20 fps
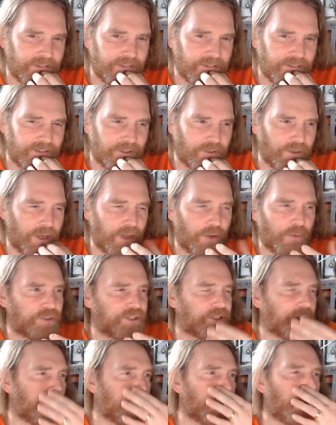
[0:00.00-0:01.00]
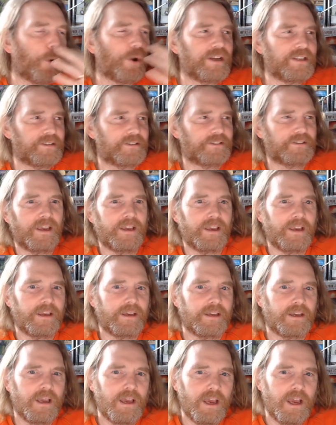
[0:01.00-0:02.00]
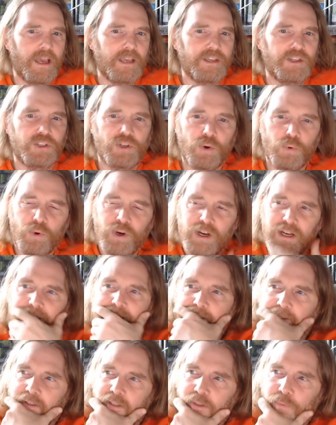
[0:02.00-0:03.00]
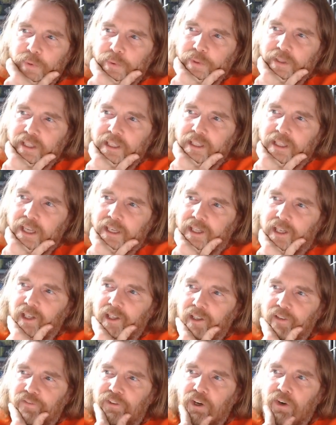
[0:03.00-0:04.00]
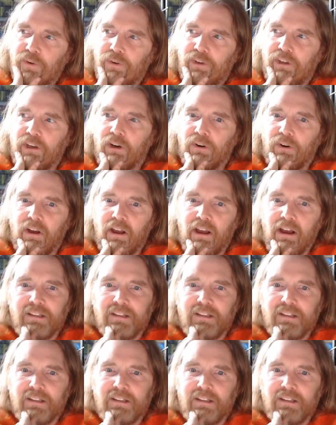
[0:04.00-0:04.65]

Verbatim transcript: you know, at some point saying, you know what, we really like King of Tokyo.